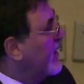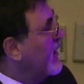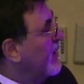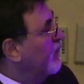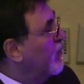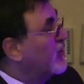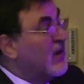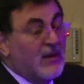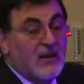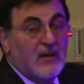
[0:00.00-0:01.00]

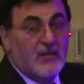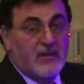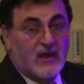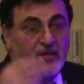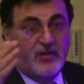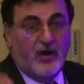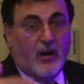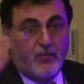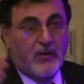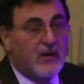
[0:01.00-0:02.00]
model the
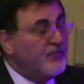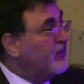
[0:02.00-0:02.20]
therapy